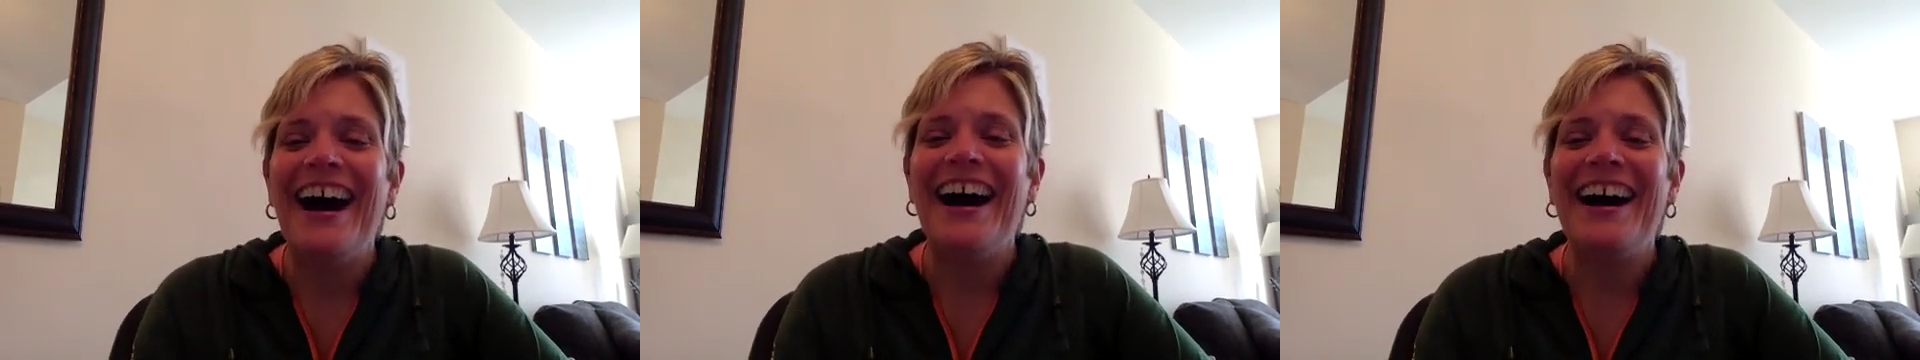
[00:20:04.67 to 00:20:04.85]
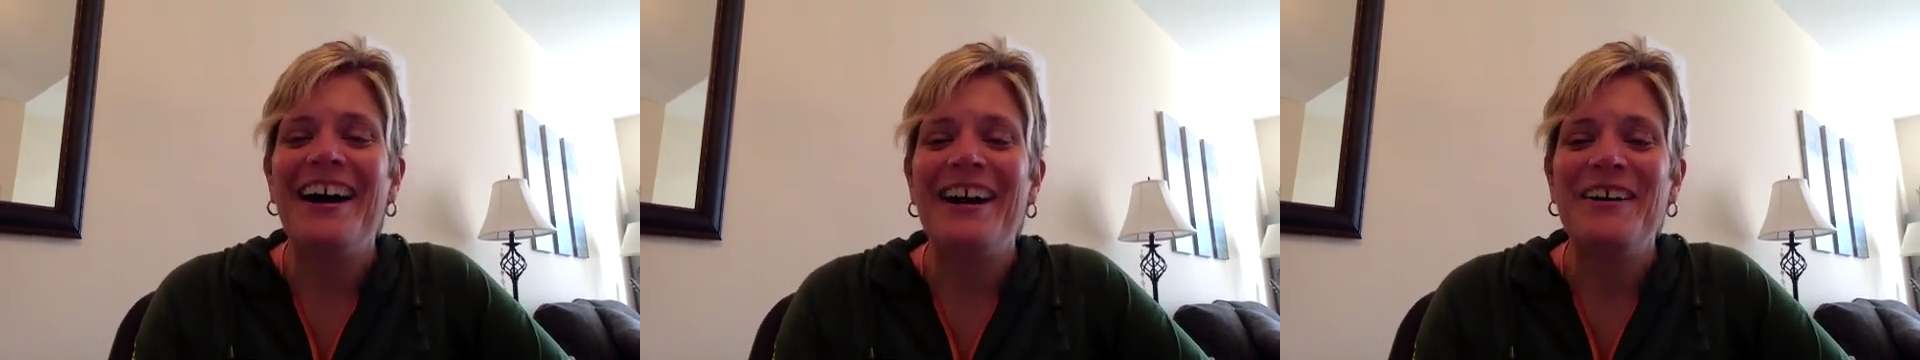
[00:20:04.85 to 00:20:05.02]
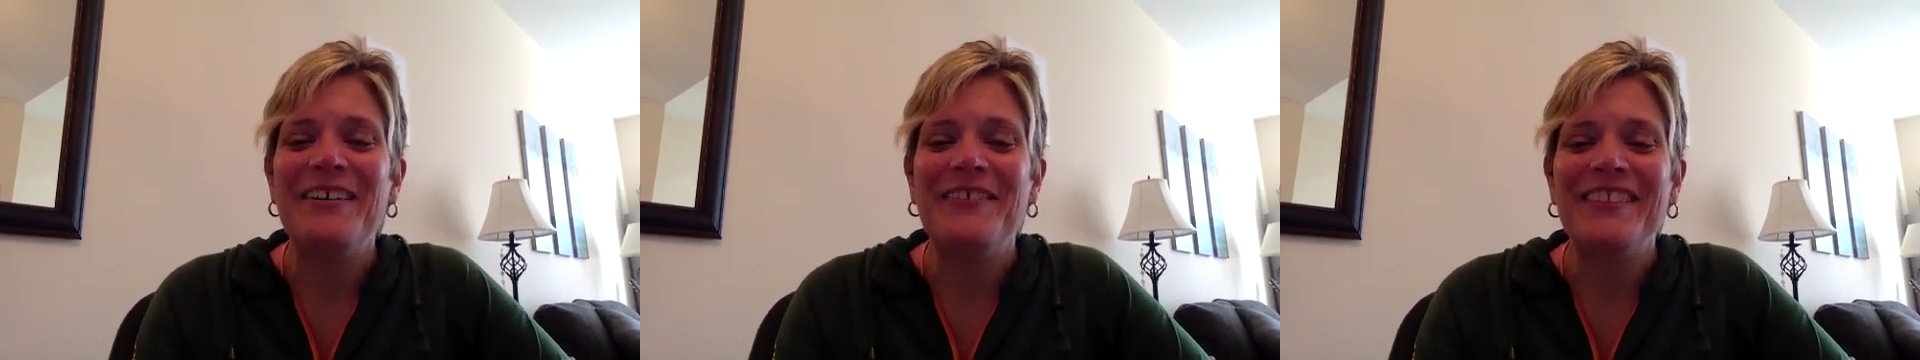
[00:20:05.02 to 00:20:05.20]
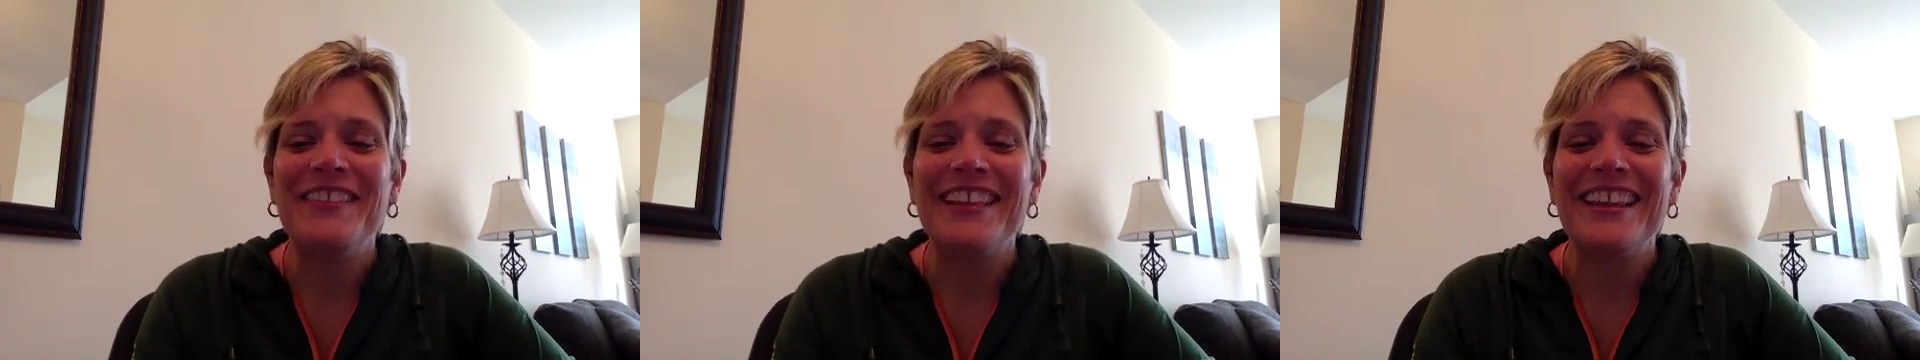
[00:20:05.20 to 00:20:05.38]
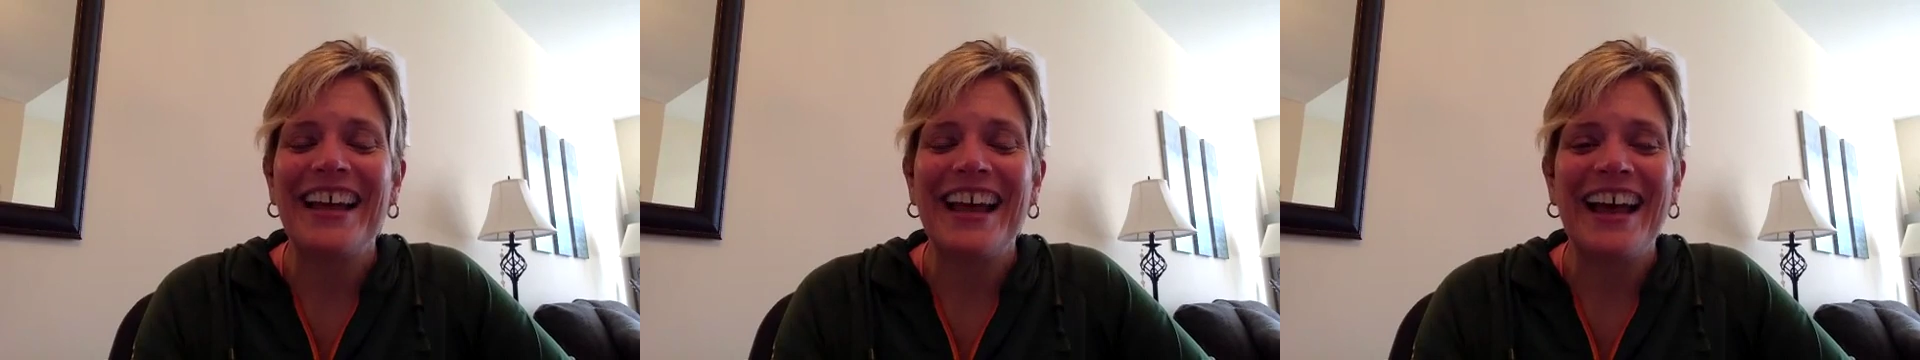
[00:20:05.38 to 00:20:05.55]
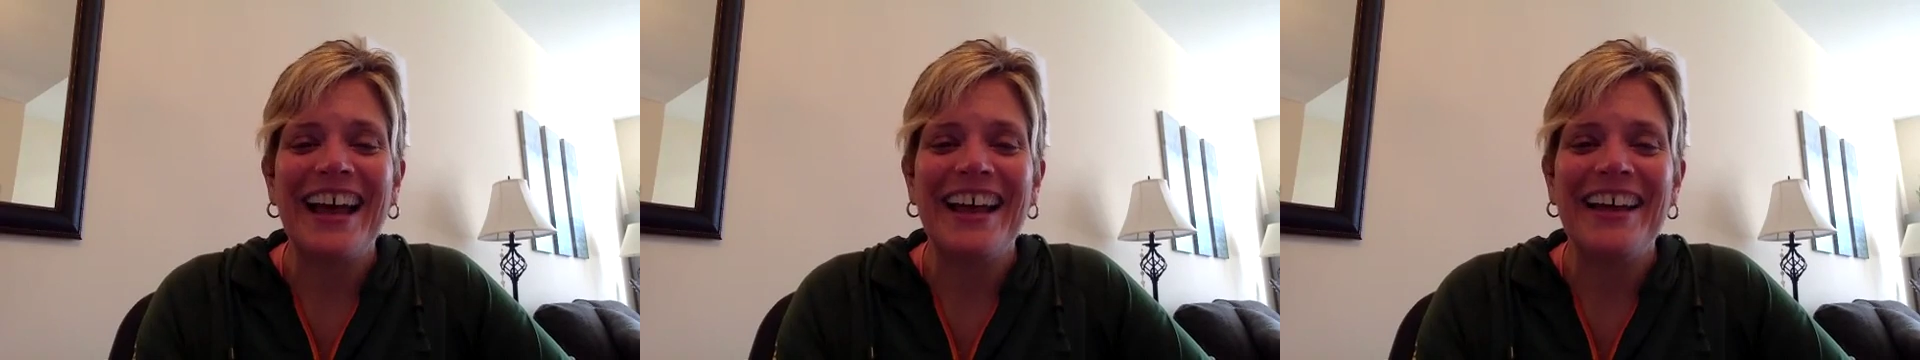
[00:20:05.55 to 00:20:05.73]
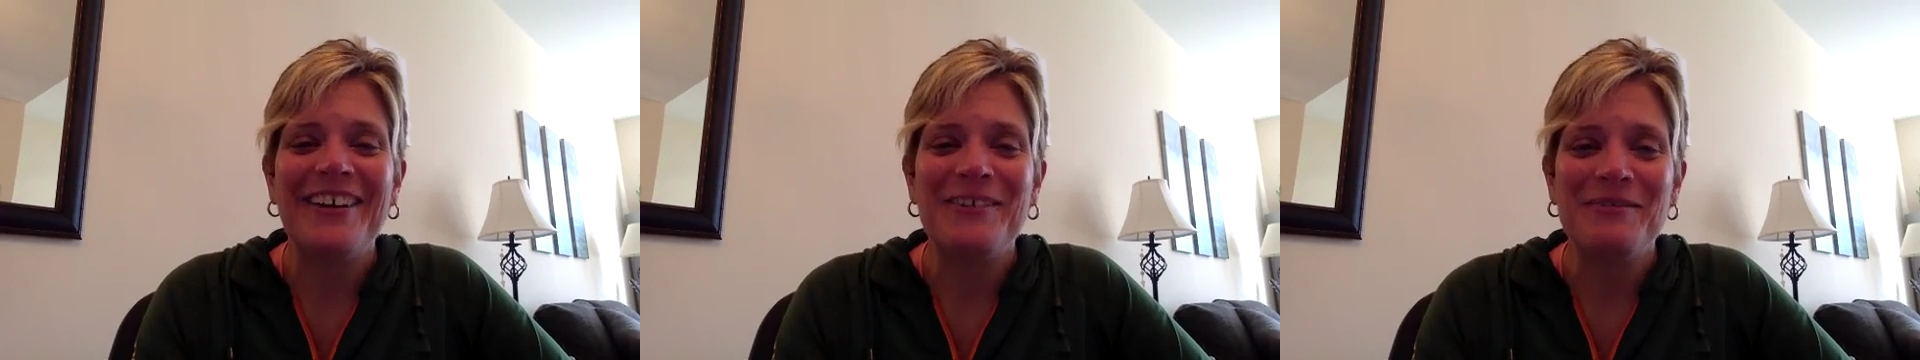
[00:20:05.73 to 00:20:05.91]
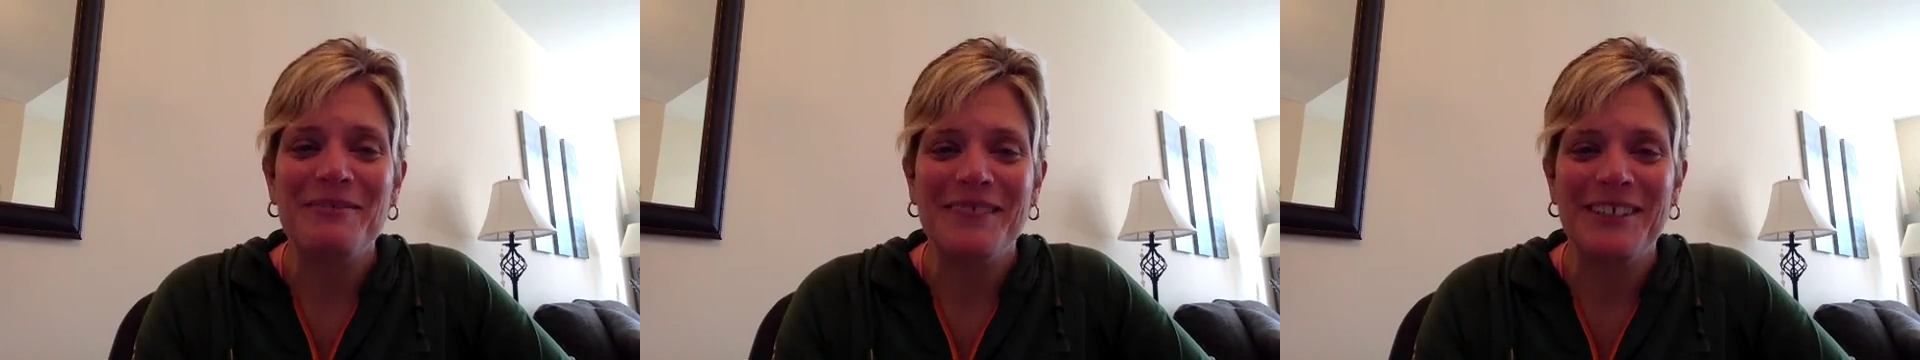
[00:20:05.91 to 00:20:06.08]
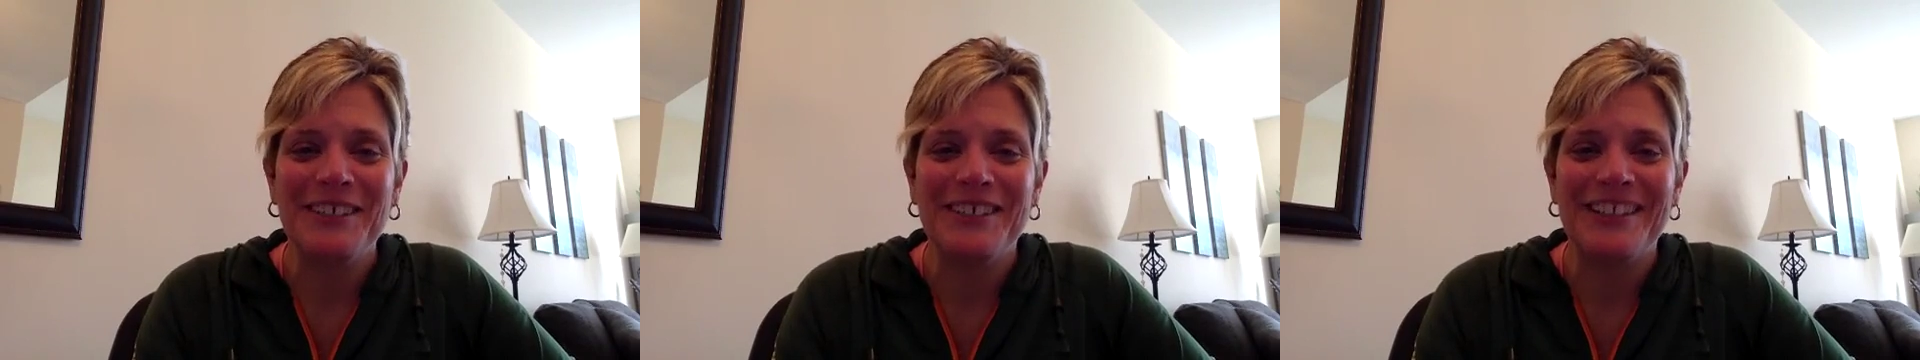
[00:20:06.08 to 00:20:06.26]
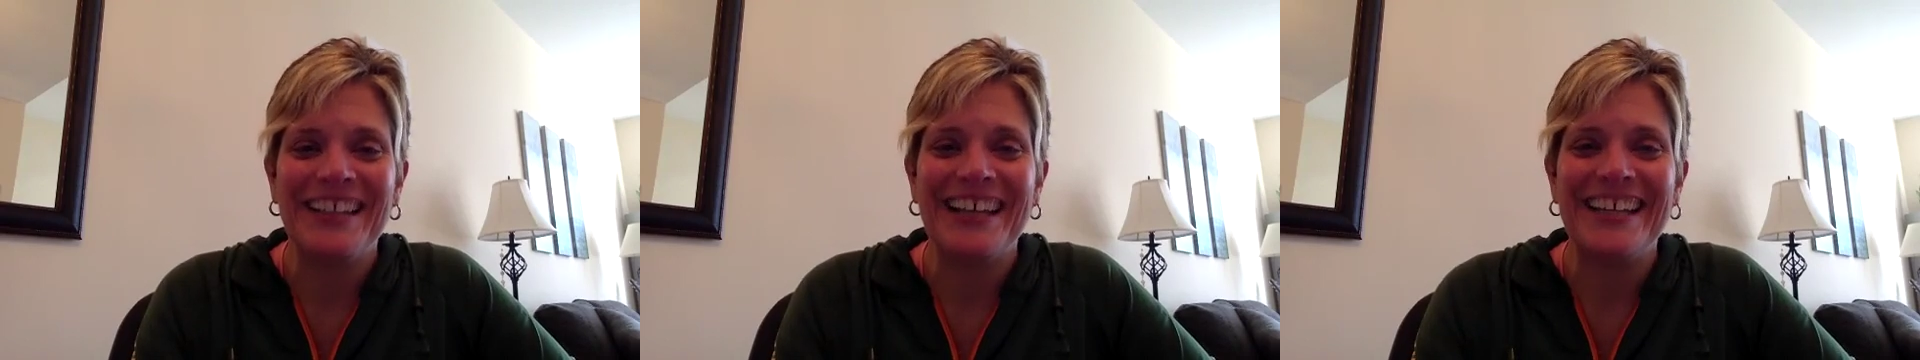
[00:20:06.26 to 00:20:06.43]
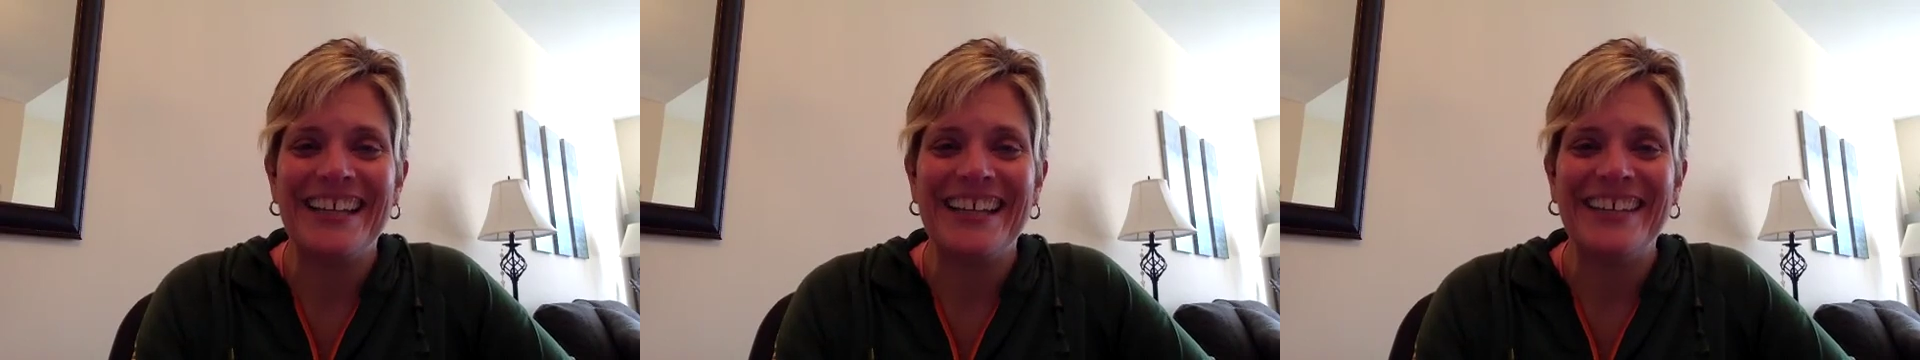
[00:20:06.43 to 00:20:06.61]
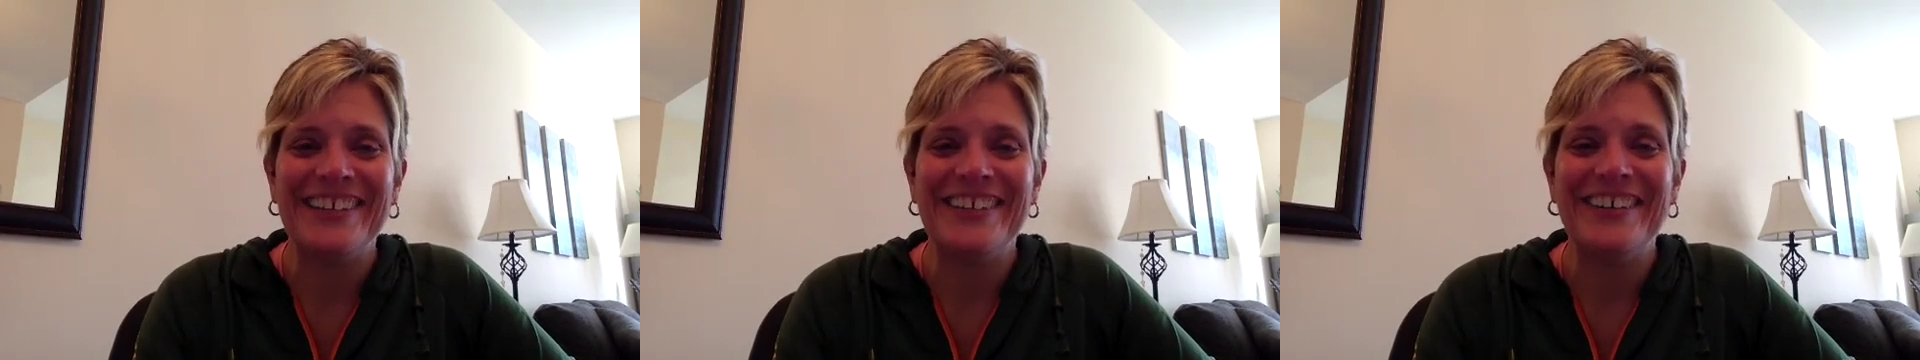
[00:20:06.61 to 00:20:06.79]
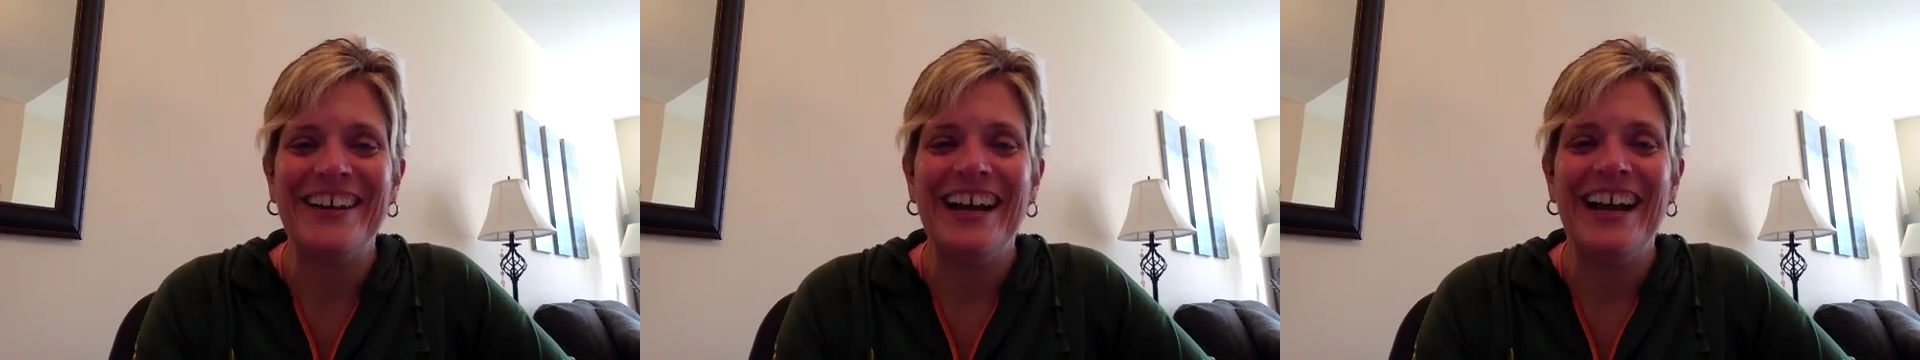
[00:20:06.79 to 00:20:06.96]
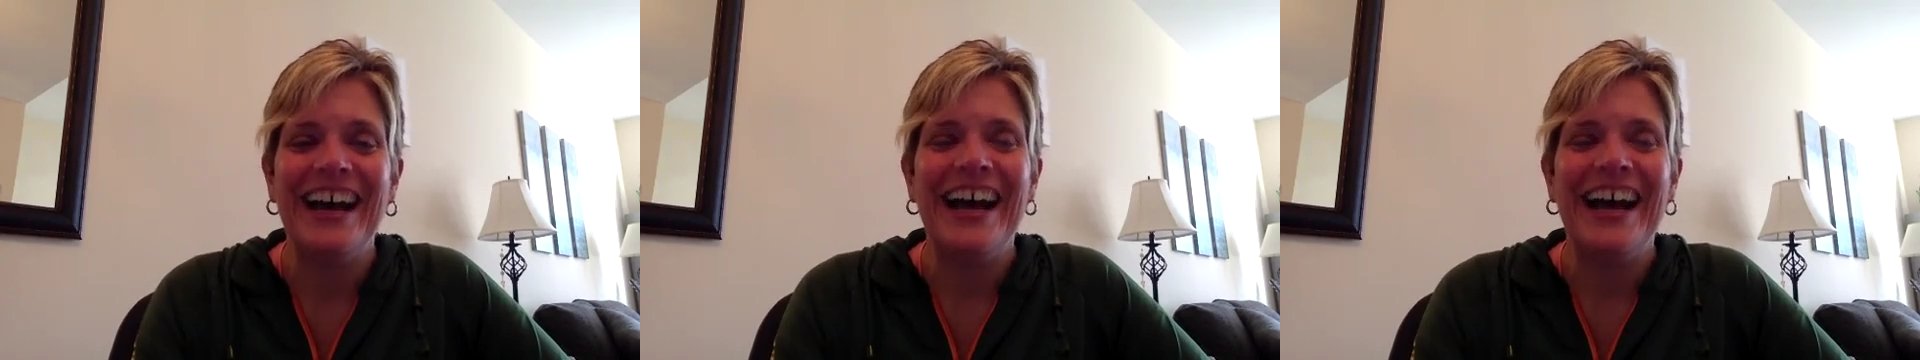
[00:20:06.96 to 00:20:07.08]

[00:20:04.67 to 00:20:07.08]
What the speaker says: I hope you like you.